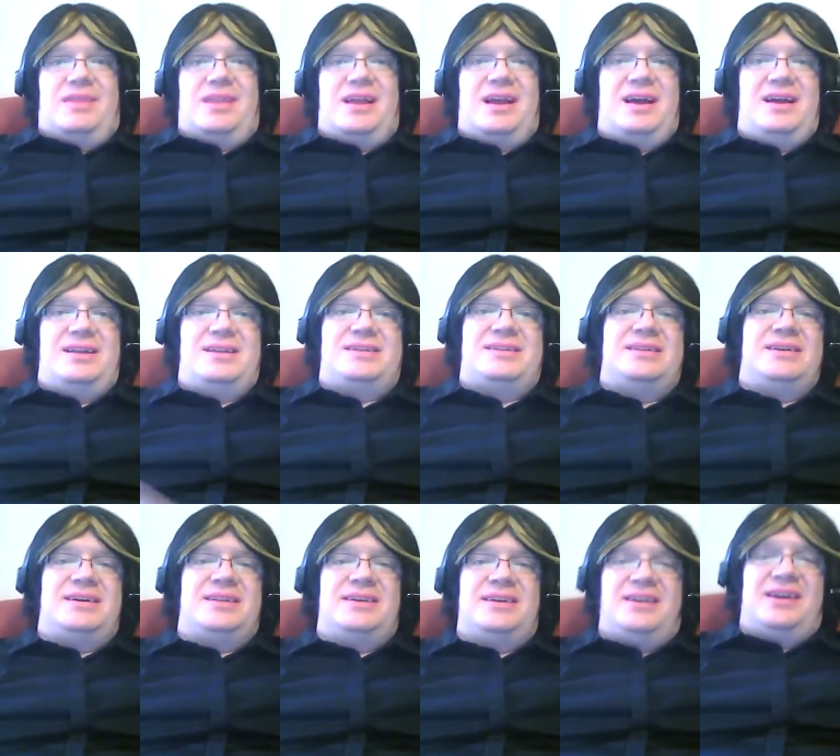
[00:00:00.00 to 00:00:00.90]
You know, it's
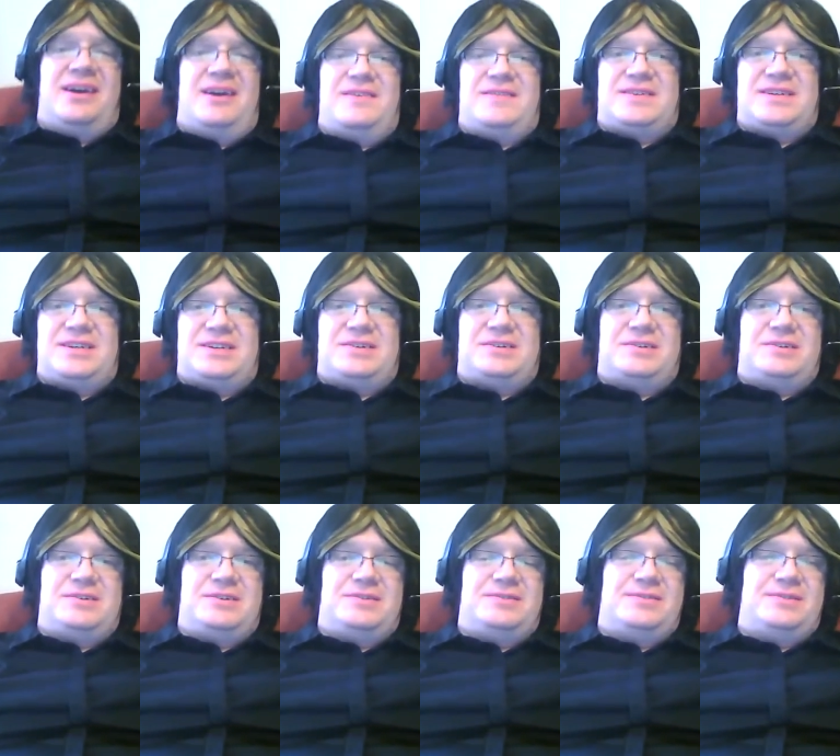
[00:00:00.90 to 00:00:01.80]
nothing I have
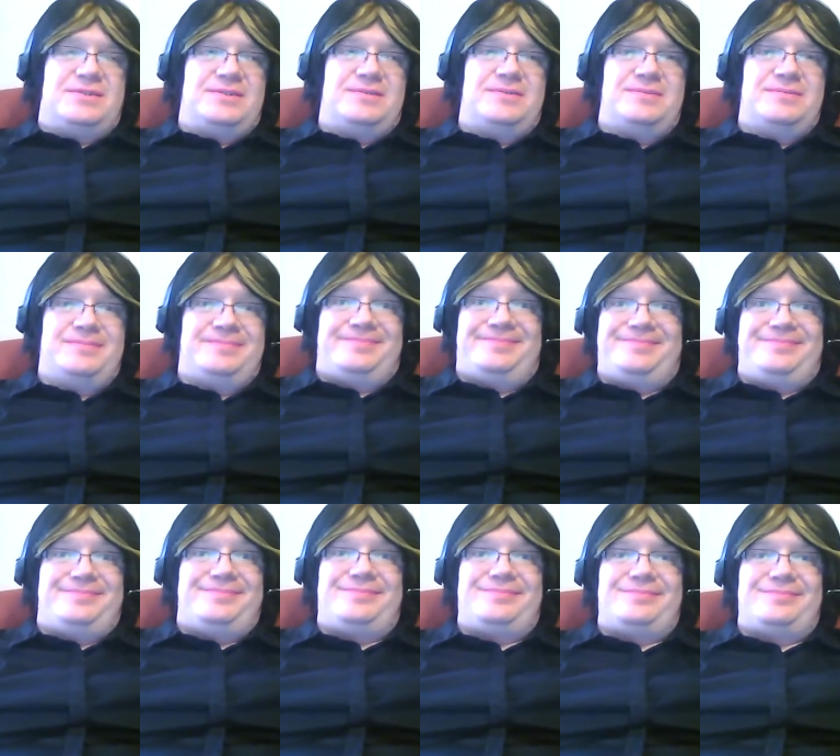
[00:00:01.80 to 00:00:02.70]
control over.
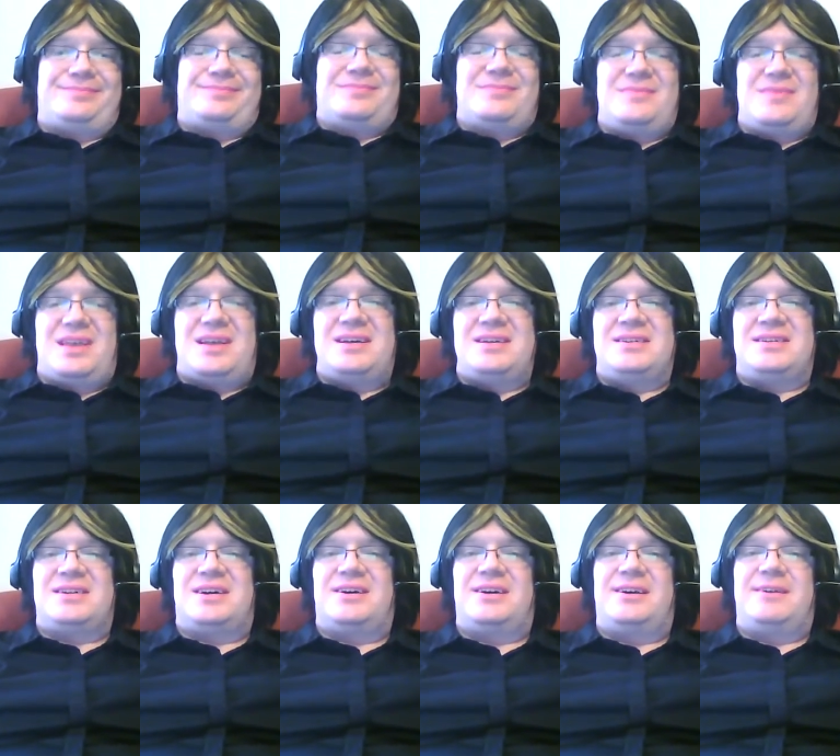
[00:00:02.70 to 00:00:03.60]

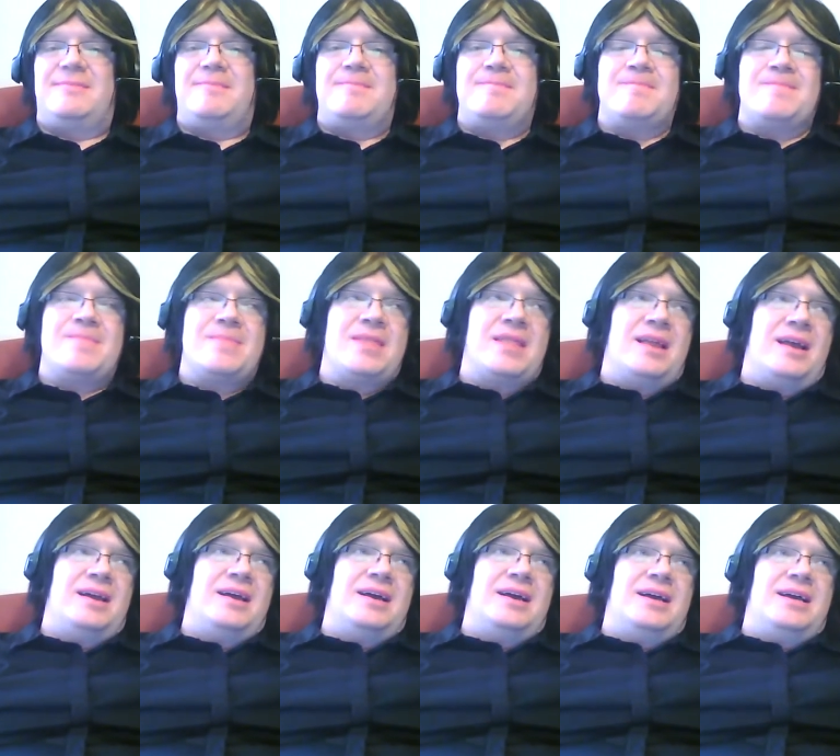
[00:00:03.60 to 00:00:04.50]
Sorry.
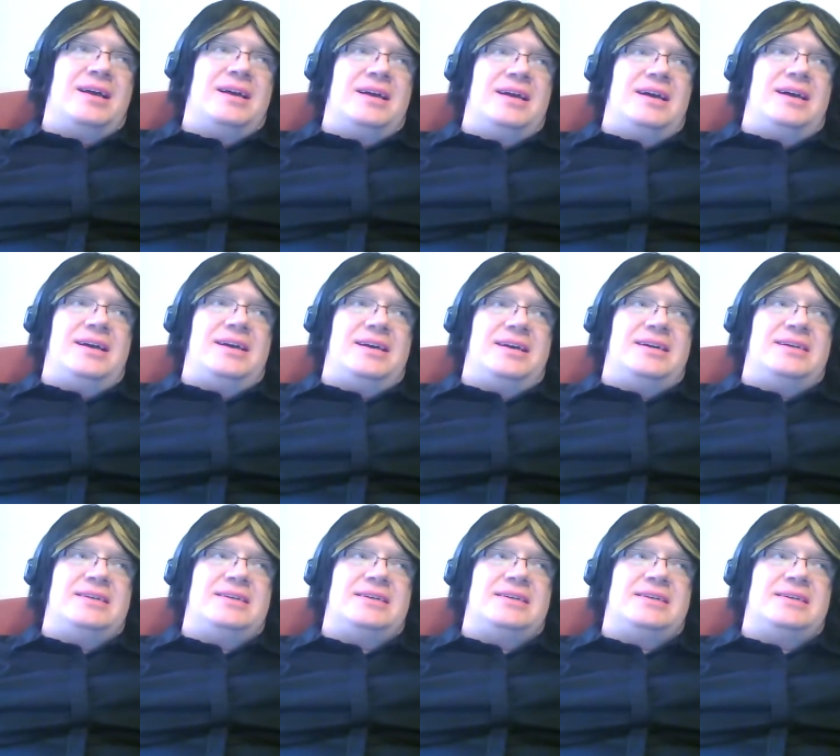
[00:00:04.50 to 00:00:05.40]

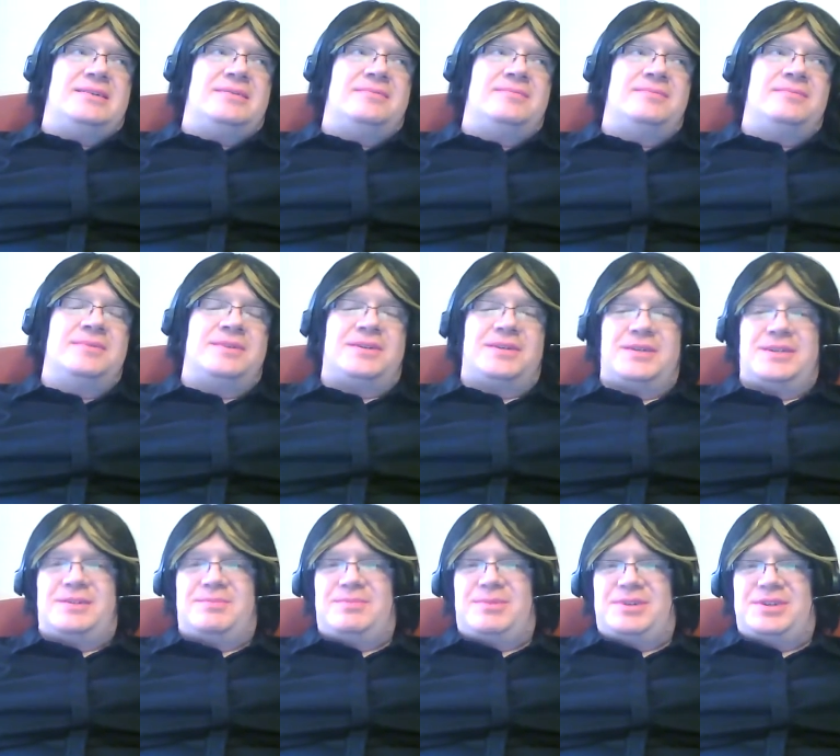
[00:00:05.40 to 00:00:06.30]
And, uh, of
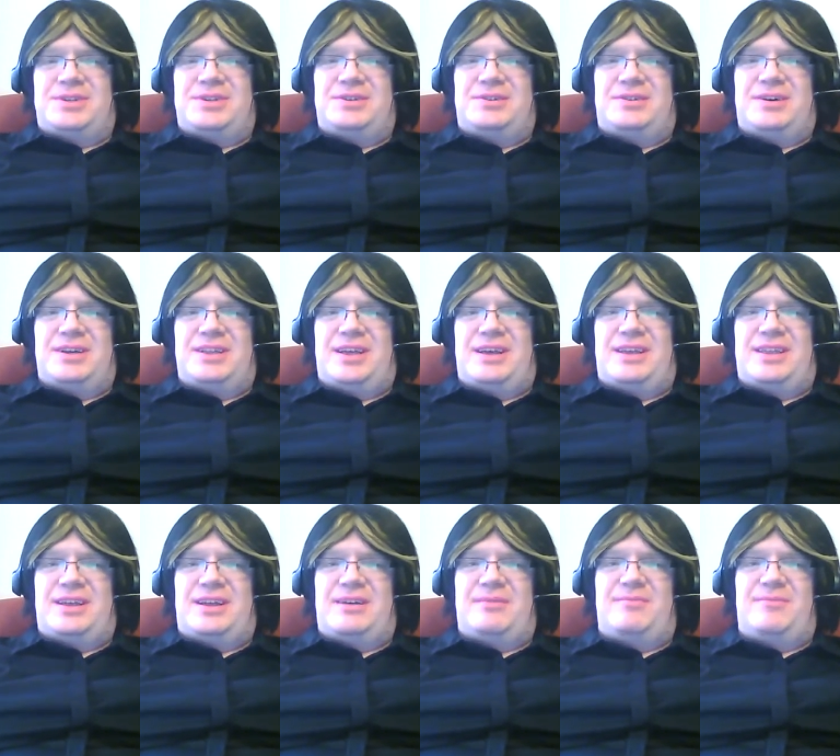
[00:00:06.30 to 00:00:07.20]
course, most know I think
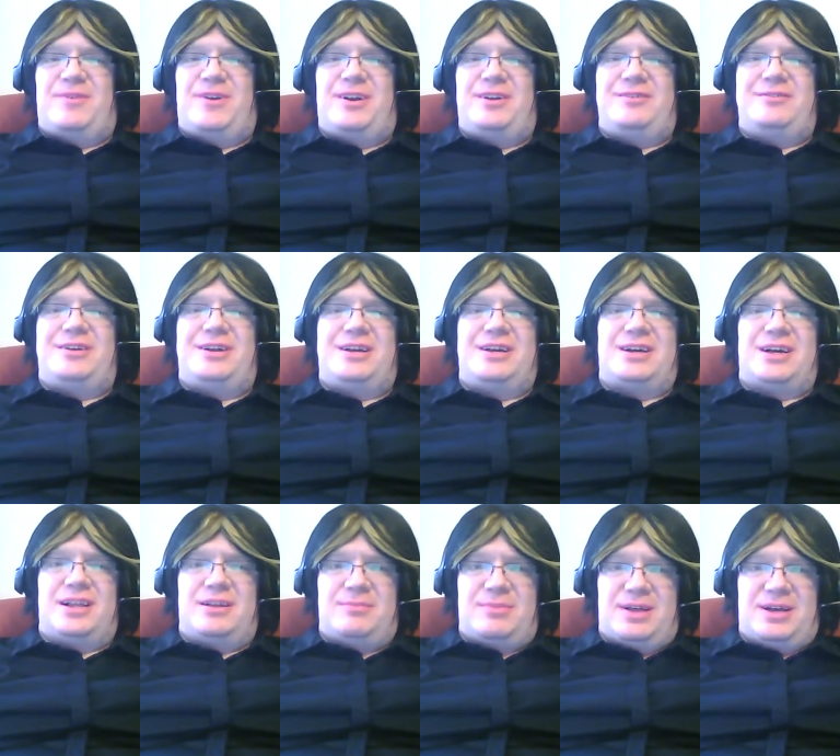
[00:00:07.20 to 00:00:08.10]
that I'm red-green
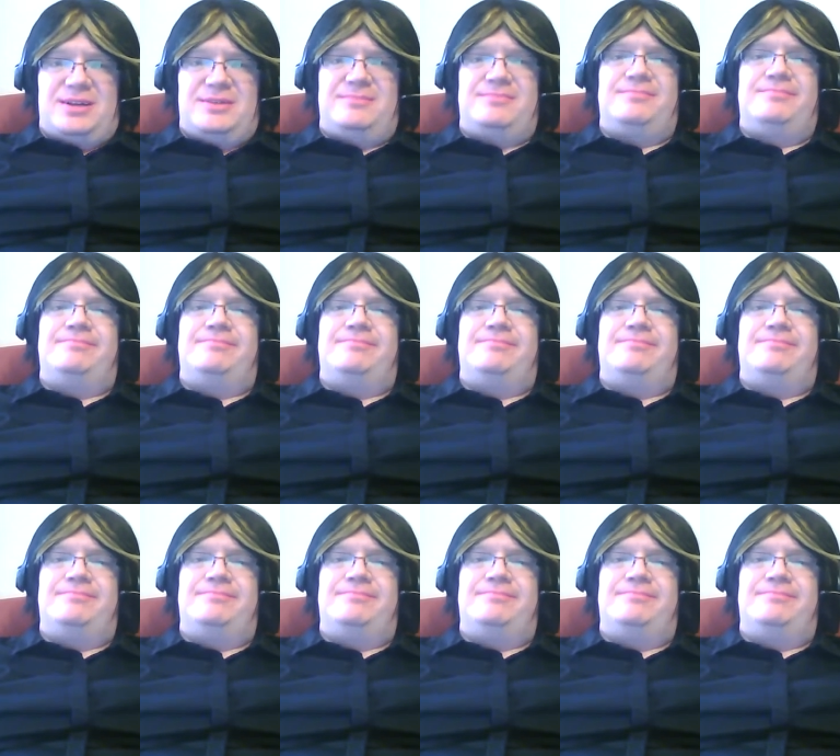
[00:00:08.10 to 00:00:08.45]
colorblind.